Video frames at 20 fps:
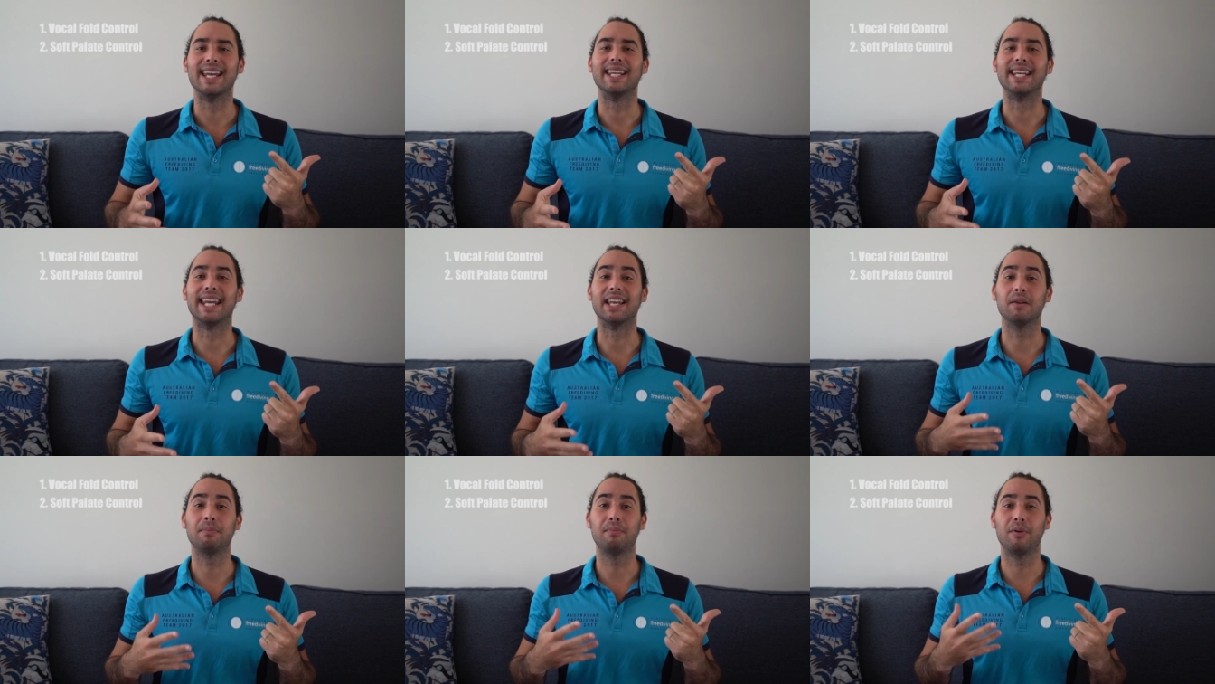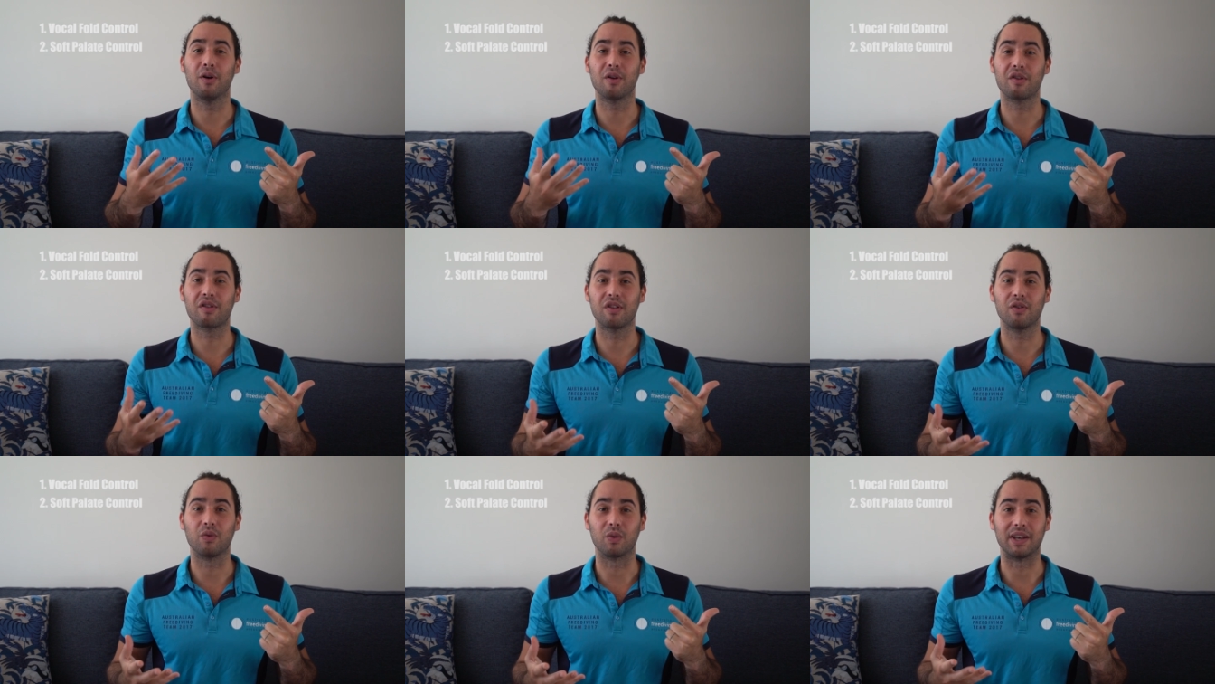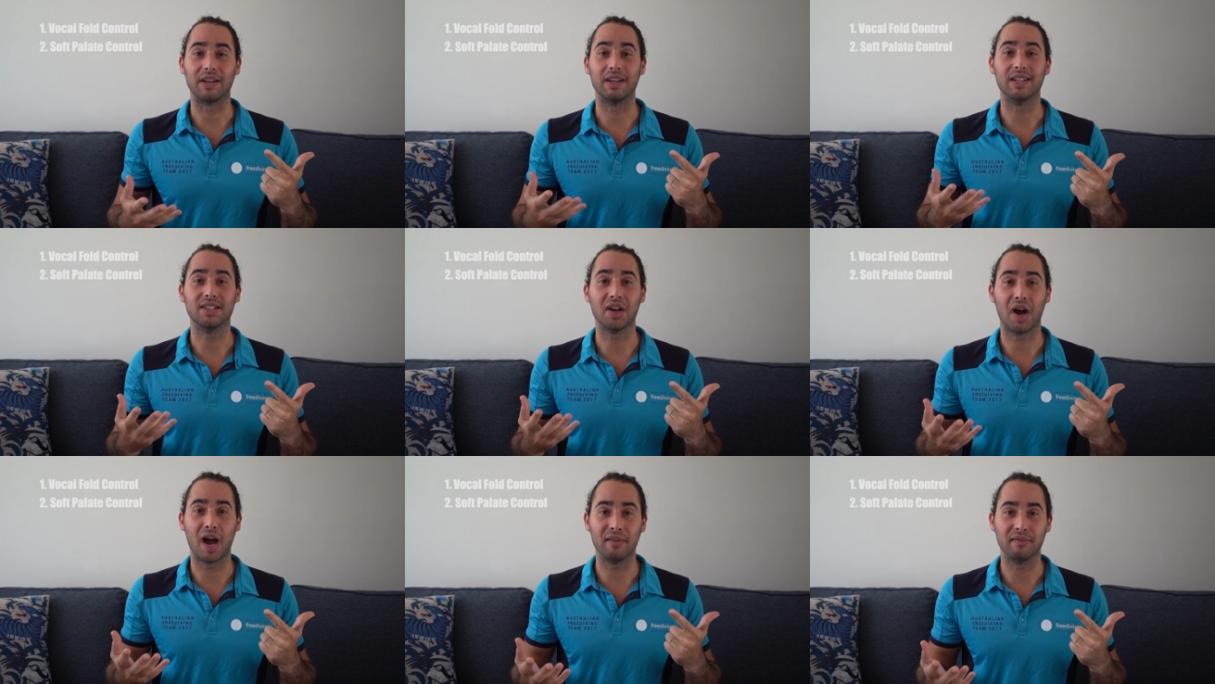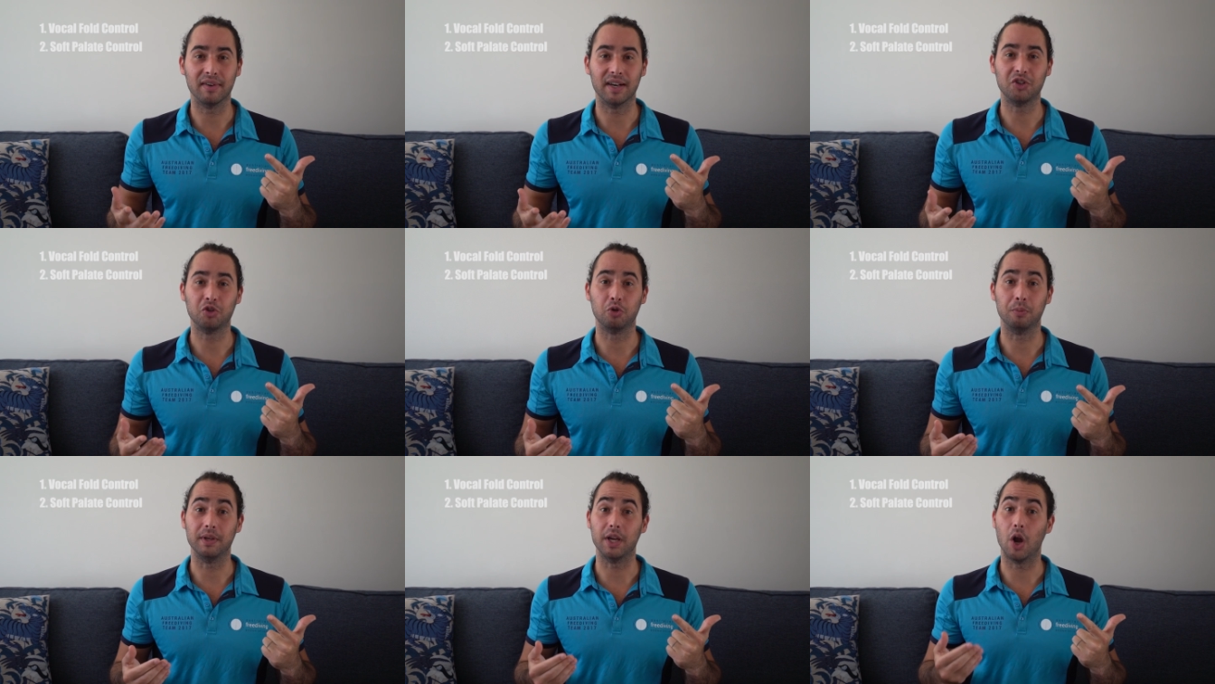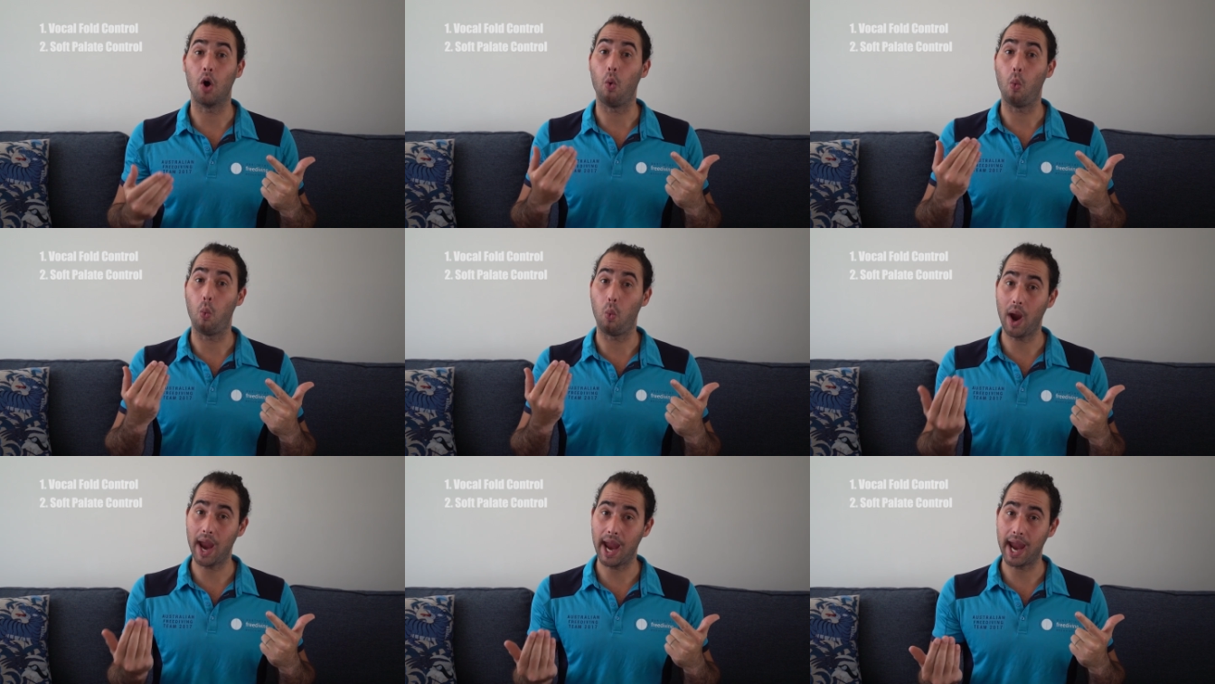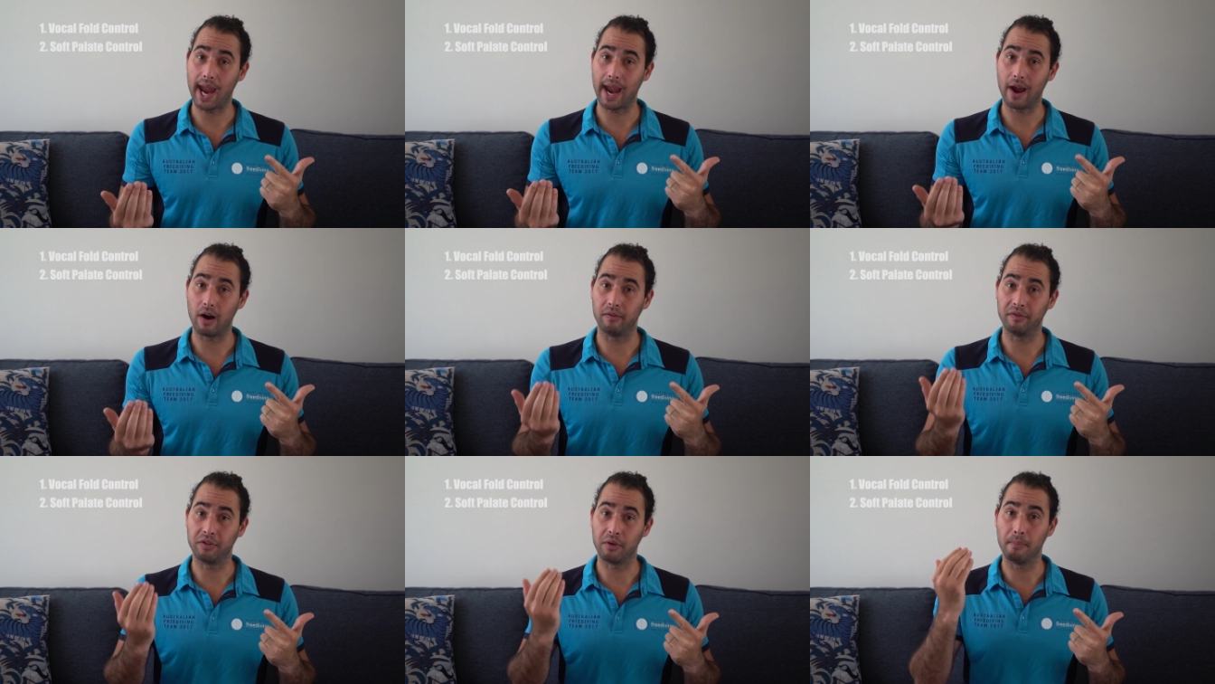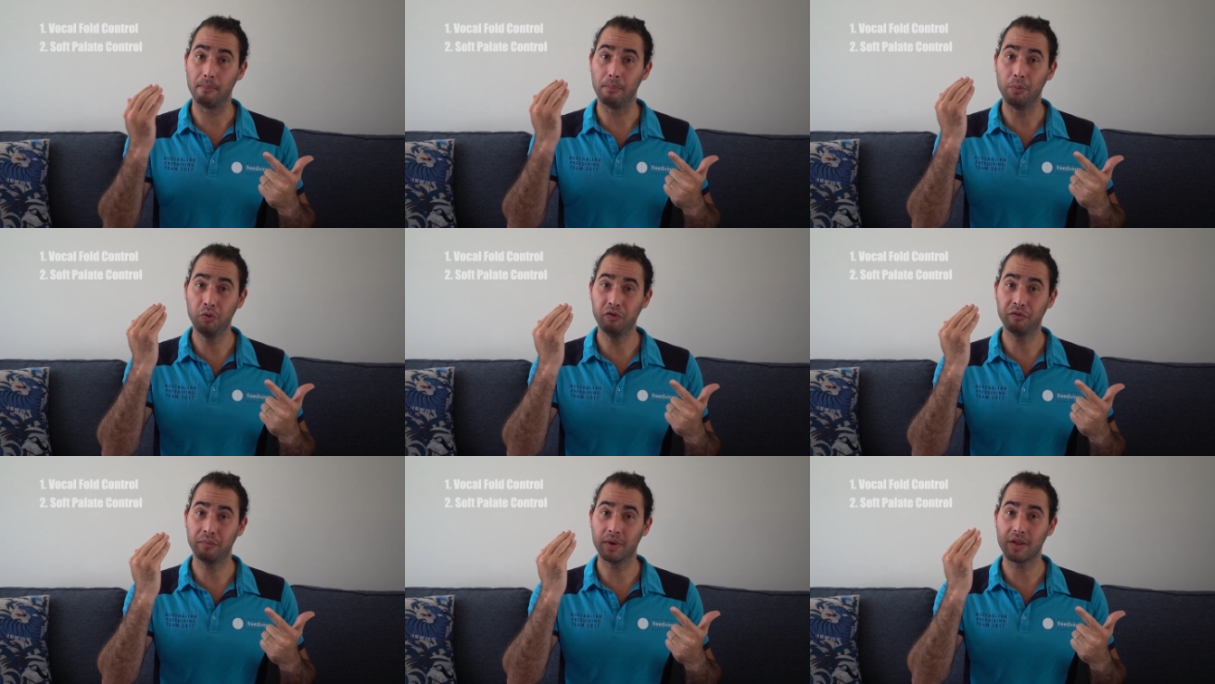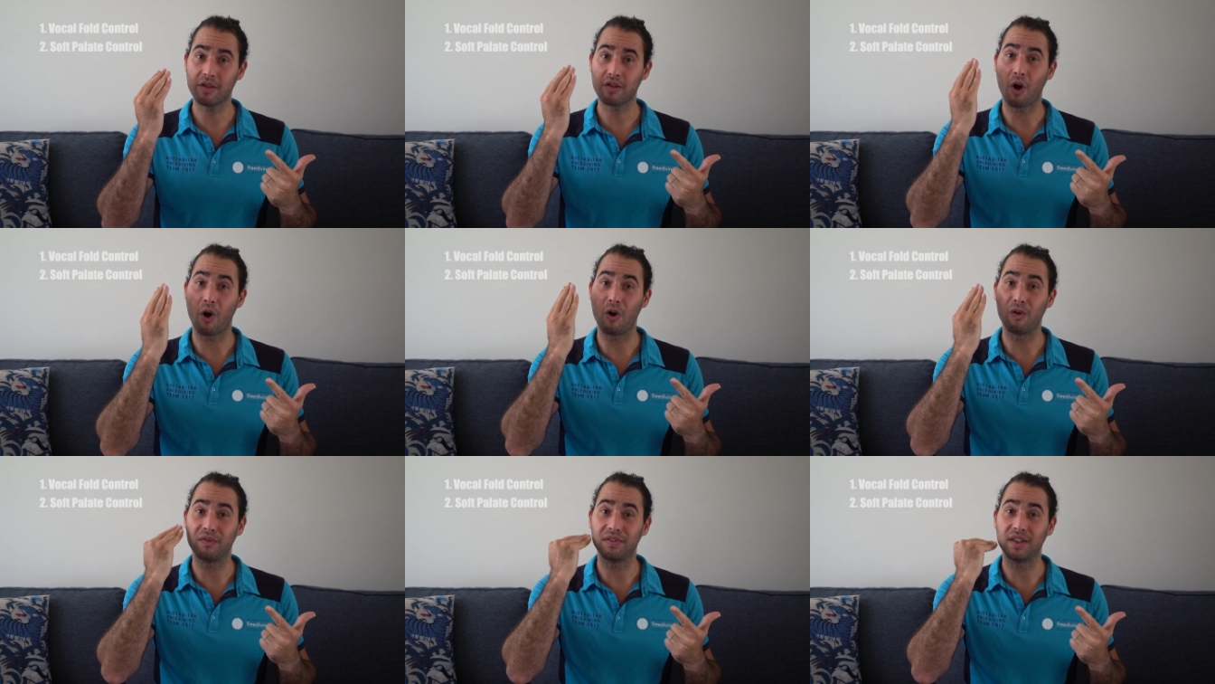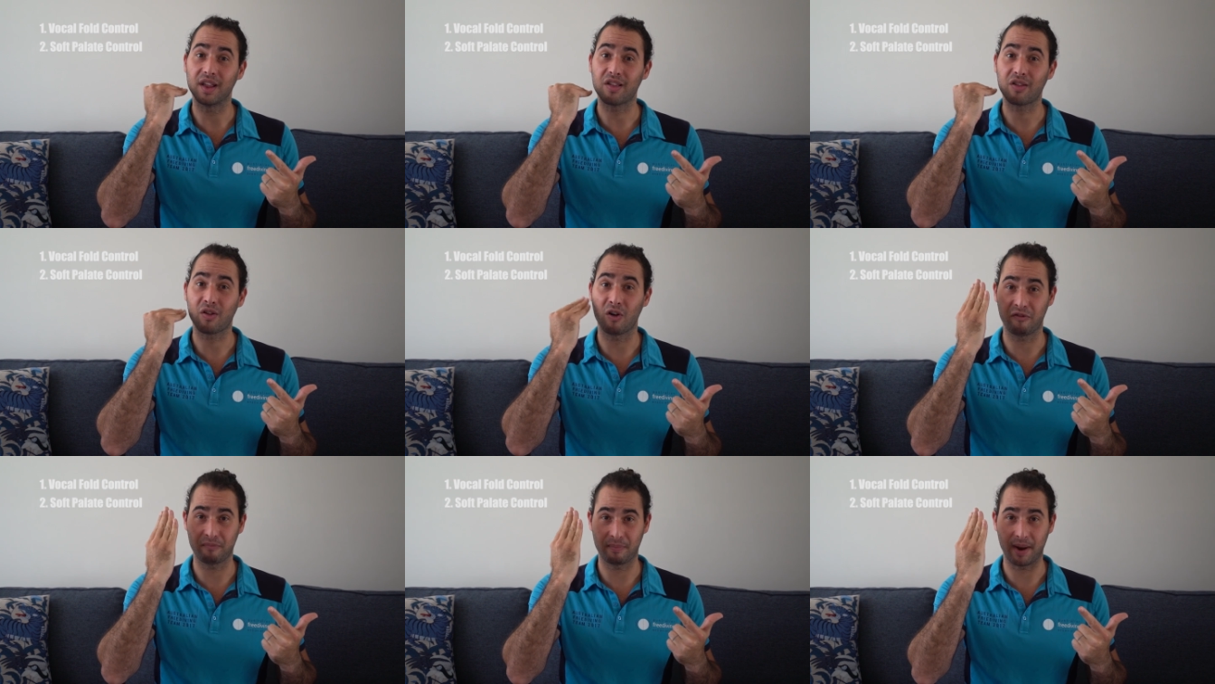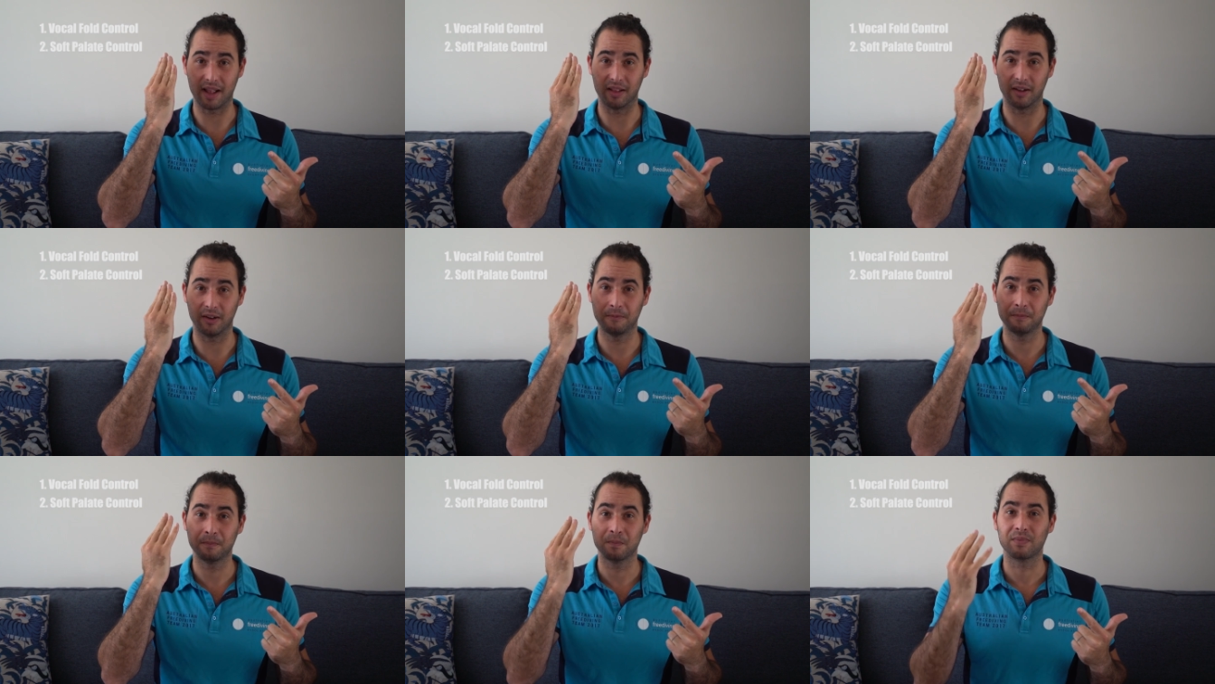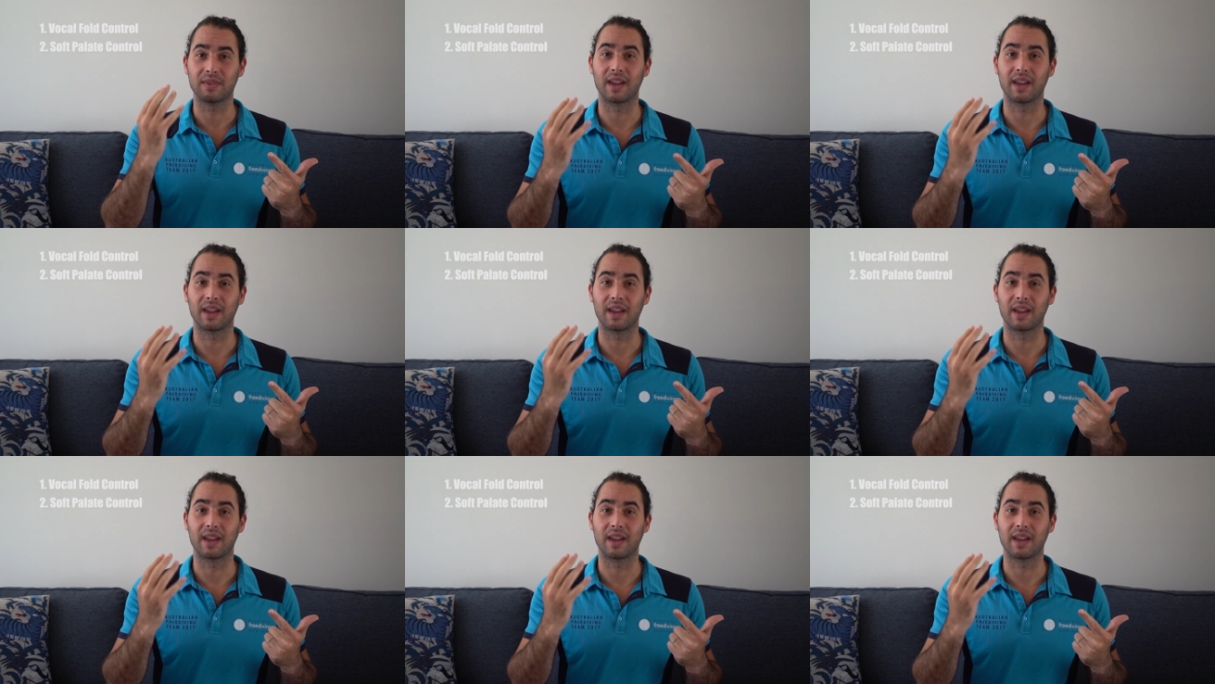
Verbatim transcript: get a person or get a diver to be aware of the movements of their soft palate.